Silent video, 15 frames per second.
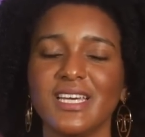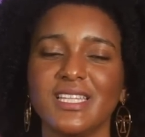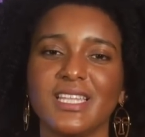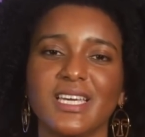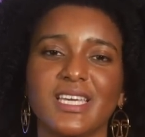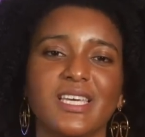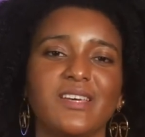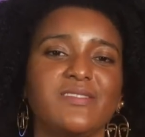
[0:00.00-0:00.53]

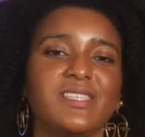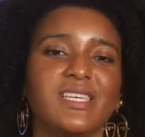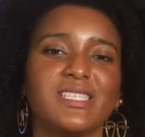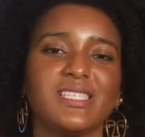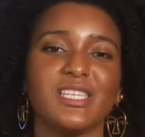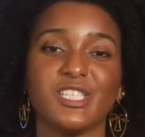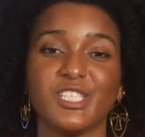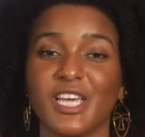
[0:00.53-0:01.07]
that gives
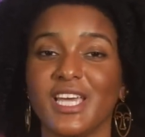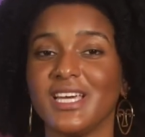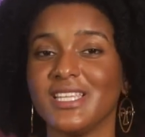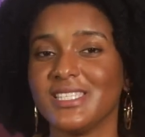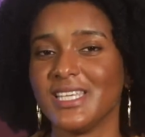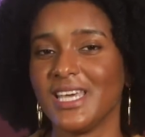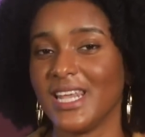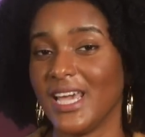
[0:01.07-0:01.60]
us a
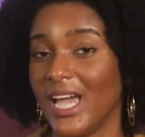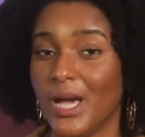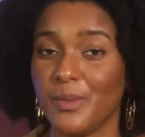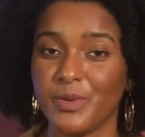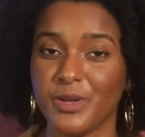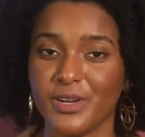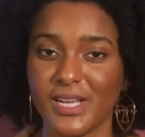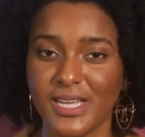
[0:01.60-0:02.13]
chance at a
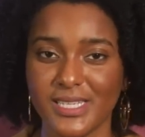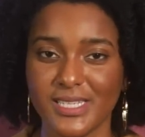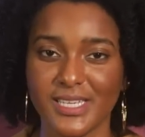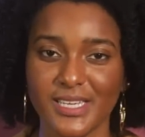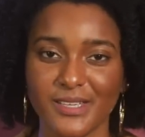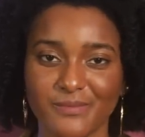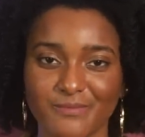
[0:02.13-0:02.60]
happier ending.